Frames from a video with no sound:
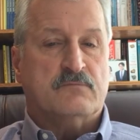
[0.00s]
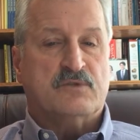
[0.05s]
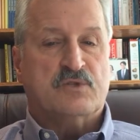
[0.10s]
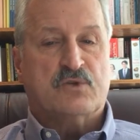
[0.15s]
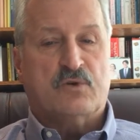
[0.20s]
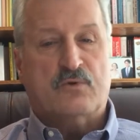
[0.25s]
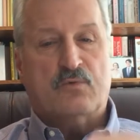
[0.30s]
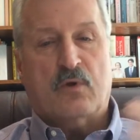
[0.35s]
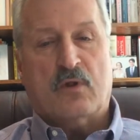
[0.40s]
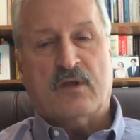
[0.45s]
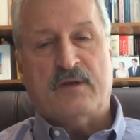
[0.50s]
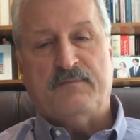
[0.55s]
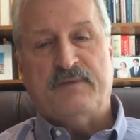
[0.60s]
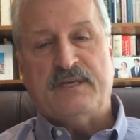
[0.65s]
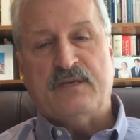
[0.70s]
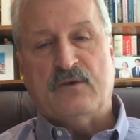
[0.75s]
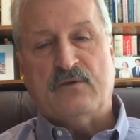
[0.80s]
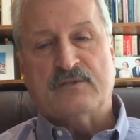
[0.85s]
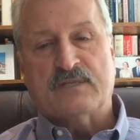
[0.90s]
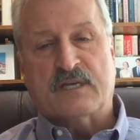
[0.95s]
should really be
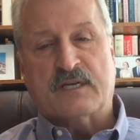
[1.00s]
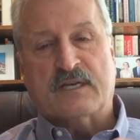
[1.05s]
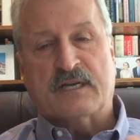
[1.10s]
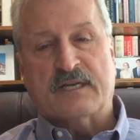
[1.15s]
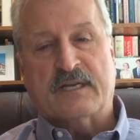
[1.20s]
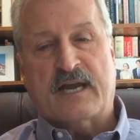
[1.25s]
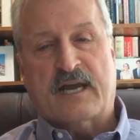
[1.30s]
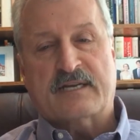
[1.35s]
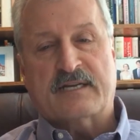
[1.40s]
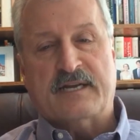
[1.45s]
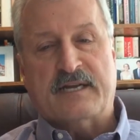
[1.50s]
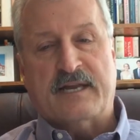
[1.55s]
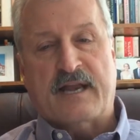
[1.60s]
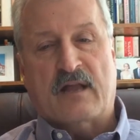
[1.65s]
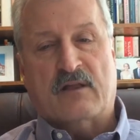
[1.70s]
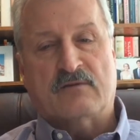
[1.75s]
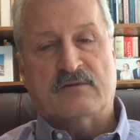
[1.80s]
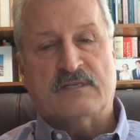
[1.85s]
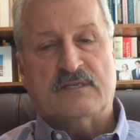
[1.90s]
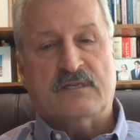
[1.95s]
used in conducting
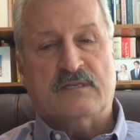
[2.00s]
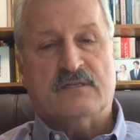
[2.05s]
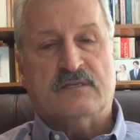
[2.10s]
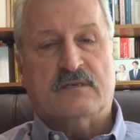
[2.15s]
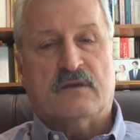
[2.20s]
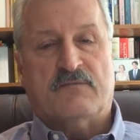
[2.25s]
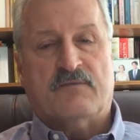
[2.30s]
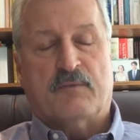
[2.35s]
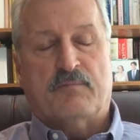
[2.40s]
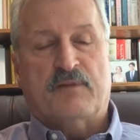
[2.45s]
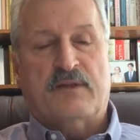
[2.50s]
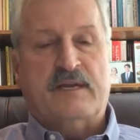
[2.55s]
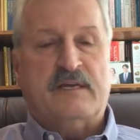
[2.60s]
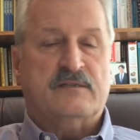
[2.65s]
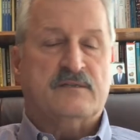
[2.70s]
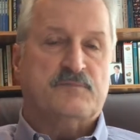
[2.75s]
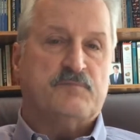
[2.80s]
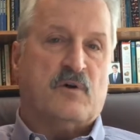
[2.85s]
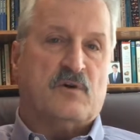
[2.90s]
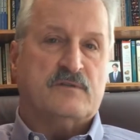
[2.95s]
analyses of the
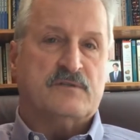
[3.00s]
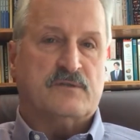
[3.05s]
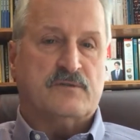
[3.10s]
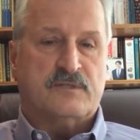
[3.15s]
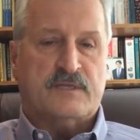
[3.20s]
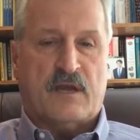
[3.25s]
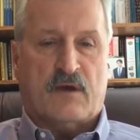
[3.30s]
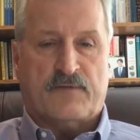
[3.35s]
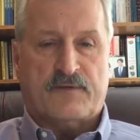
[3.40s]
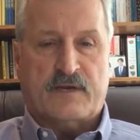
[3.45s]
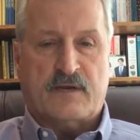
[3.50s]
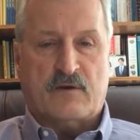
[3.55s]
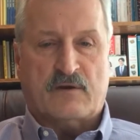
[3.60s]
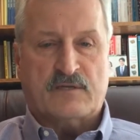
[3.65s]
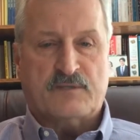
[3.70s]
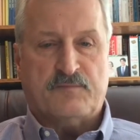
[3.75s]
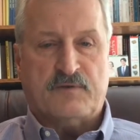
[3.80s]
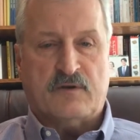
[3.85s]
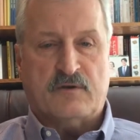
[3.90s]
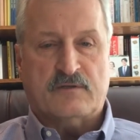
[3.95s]
plan sponsor's healthcare
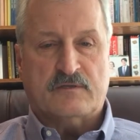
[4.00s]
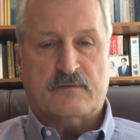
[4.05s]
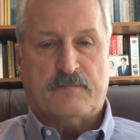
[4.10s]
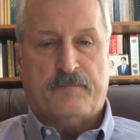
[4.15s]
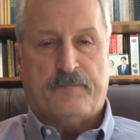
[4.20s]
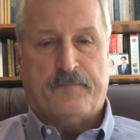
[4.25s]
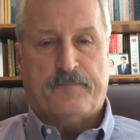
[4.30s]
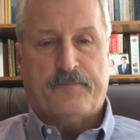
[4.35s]
experience.